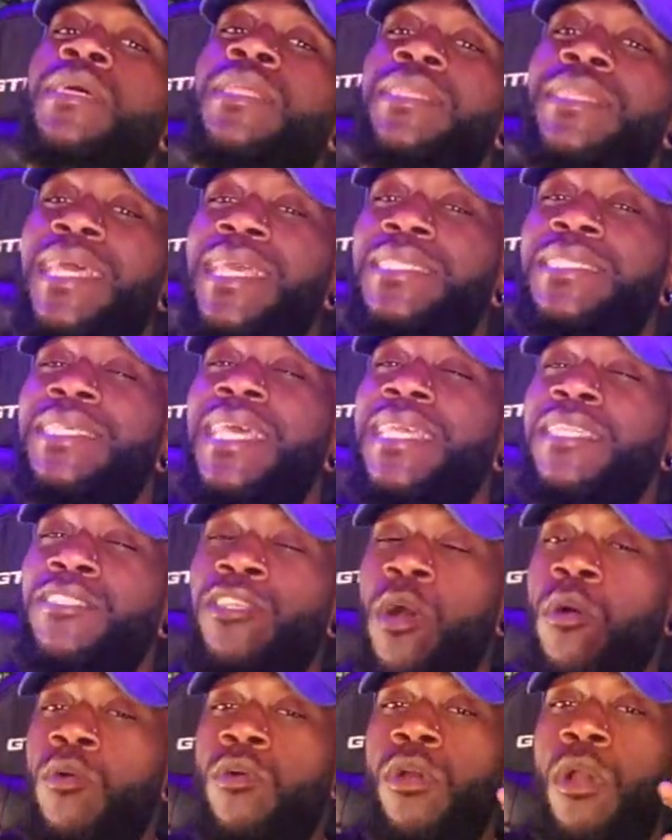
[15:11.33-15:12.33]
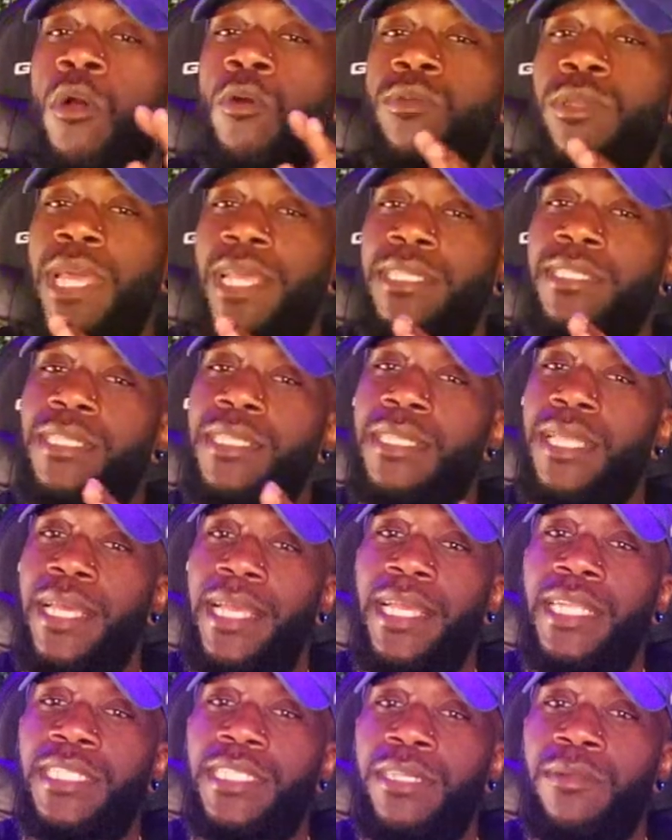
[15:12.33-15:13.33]
They say don't go next to the
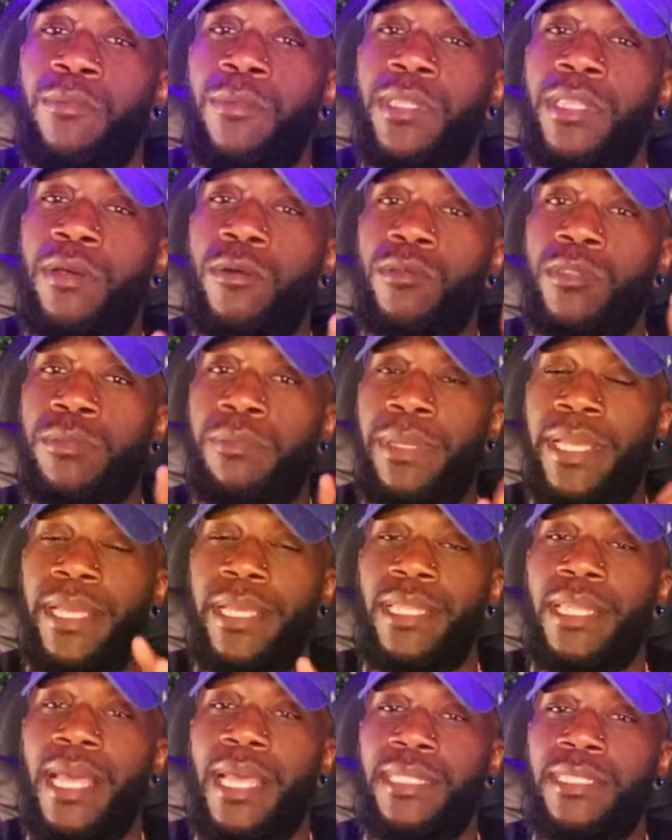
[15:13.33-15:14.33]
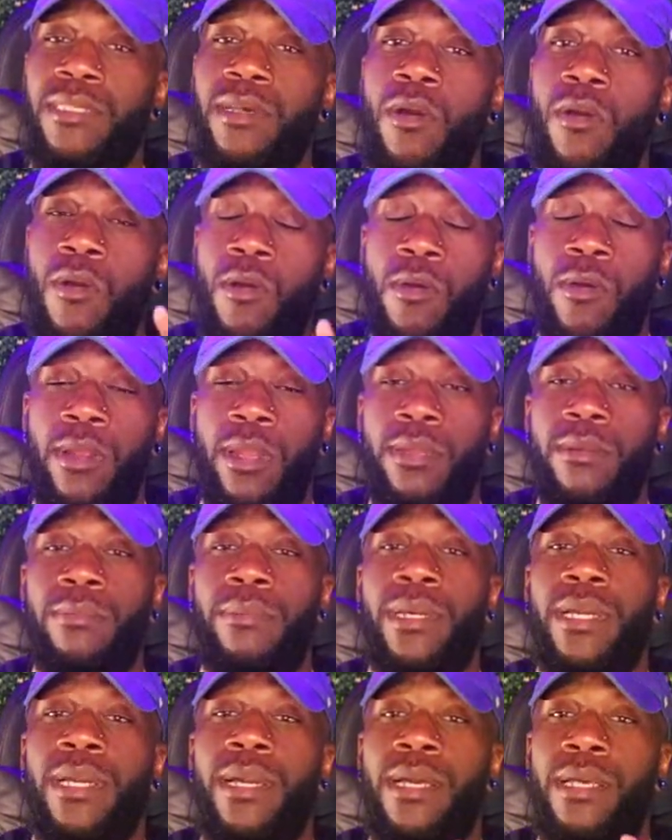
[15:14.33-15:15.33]
engine when those beacon lights are on,
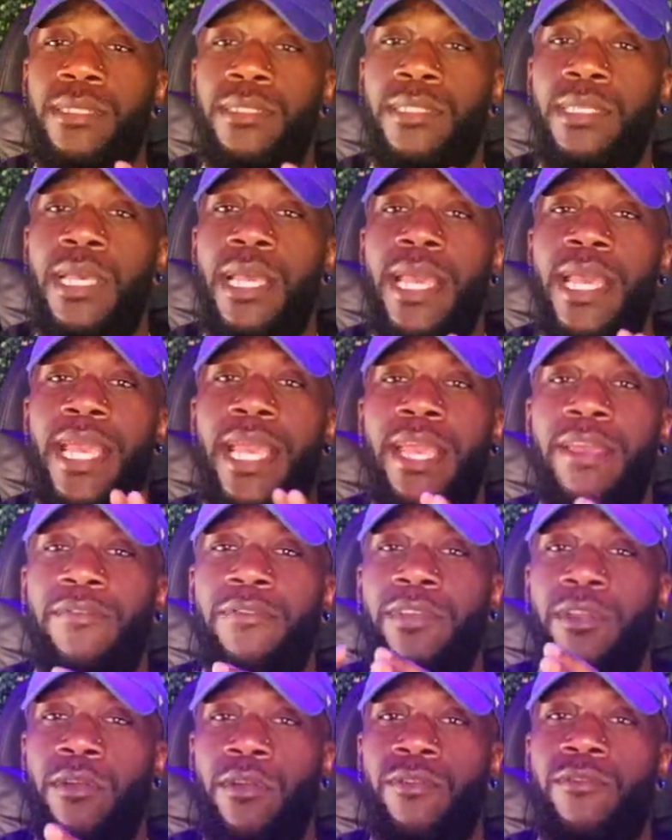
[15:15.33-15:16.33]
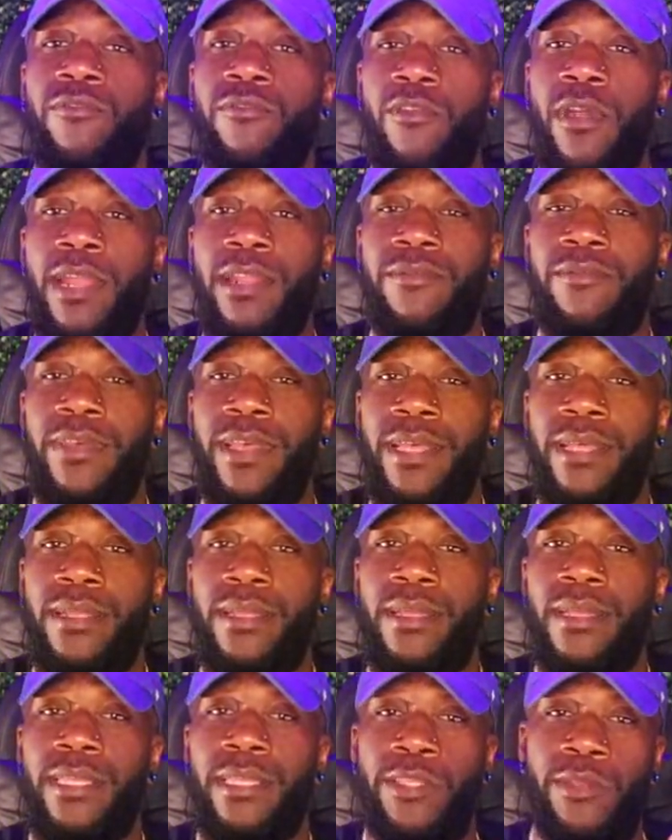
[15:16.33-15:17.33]
because if you're in front of it,
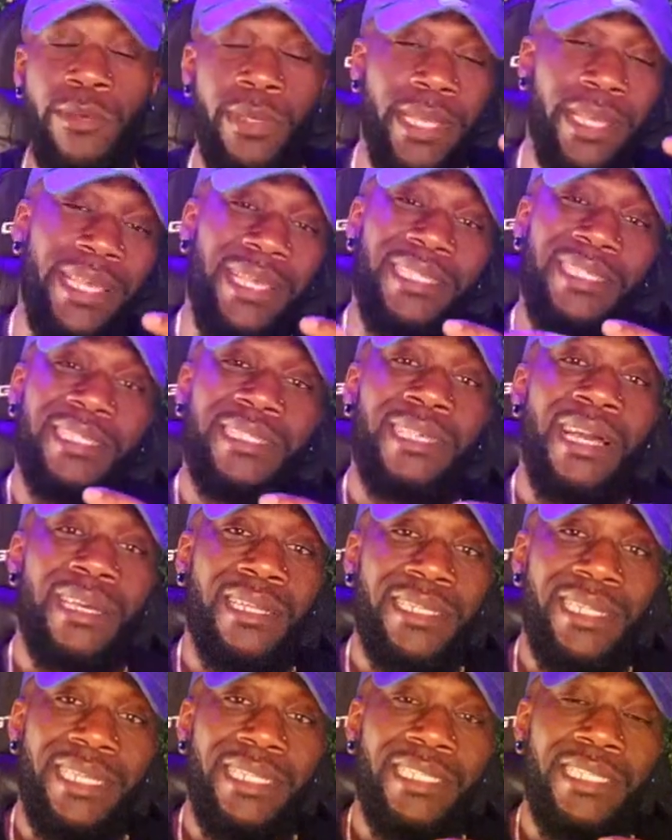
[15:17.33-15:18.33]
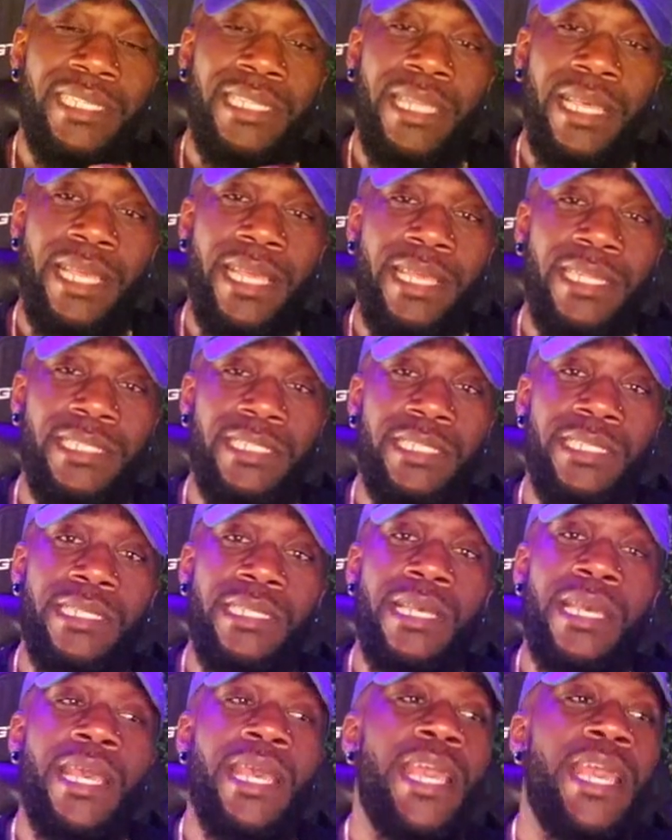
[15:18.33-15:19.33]
you could get sucked into the engine.
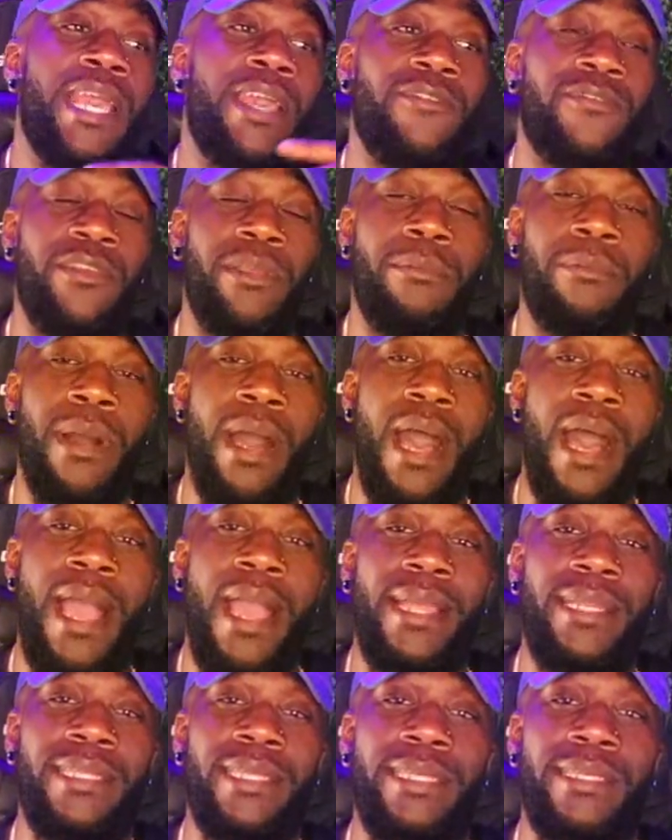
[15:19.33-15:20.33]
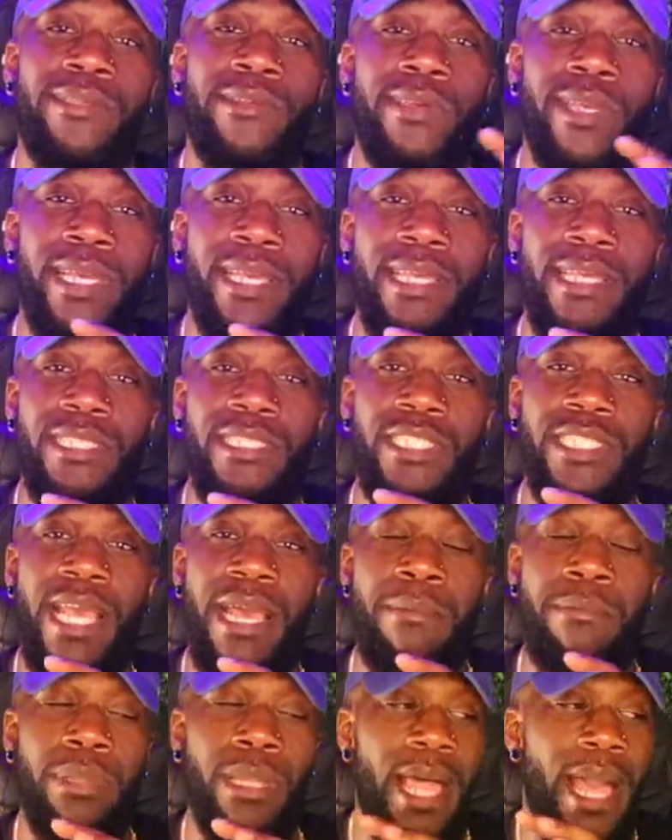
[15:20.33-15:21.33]
If you're behind it, you could get
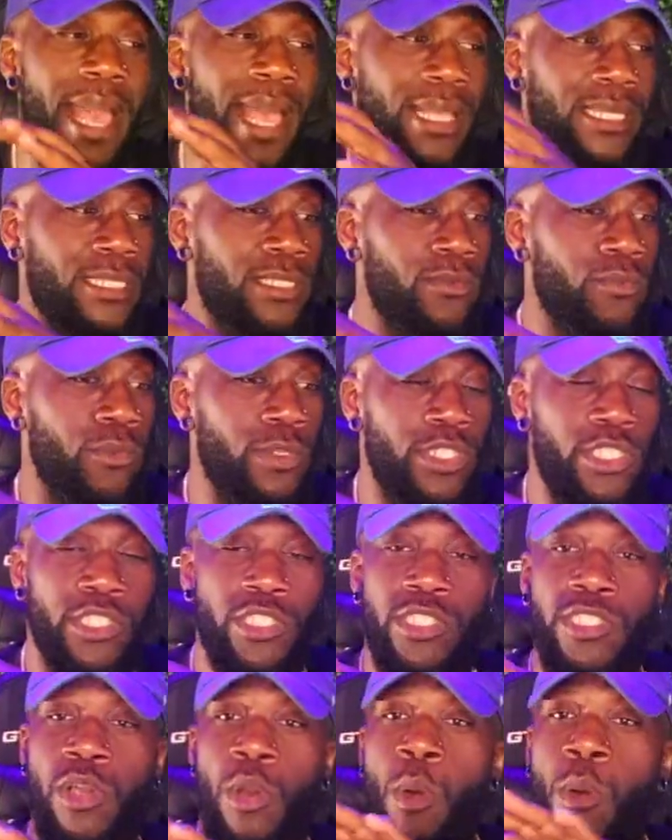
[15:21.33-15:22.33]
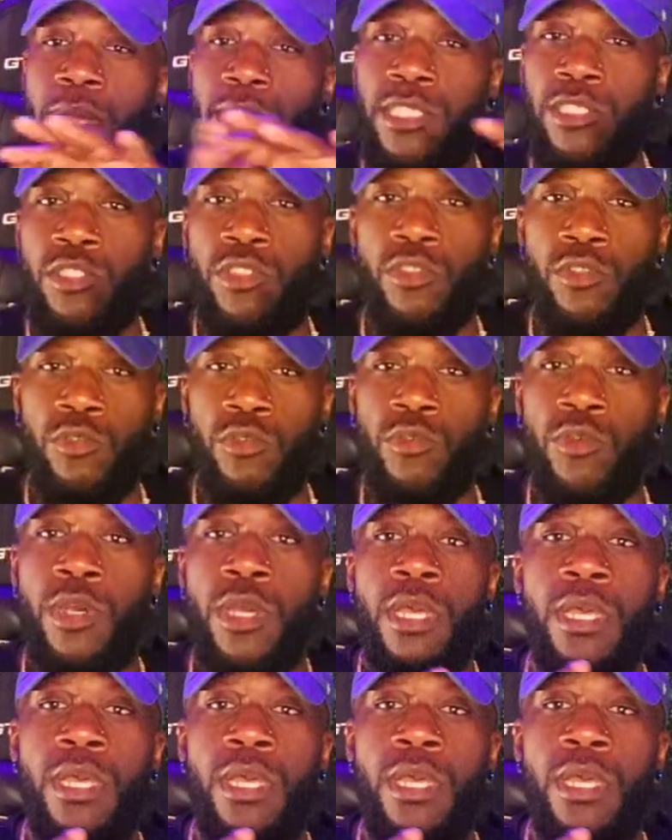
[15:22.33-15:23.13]
jet blast, which is going to